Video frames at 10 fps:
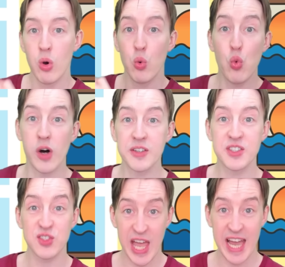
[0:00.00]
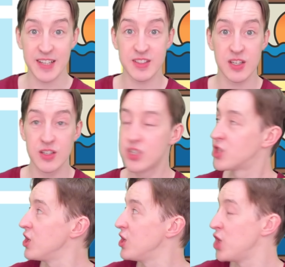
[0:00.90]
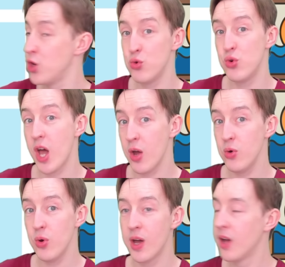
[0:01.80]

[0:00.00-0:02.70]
What's that? Do you know?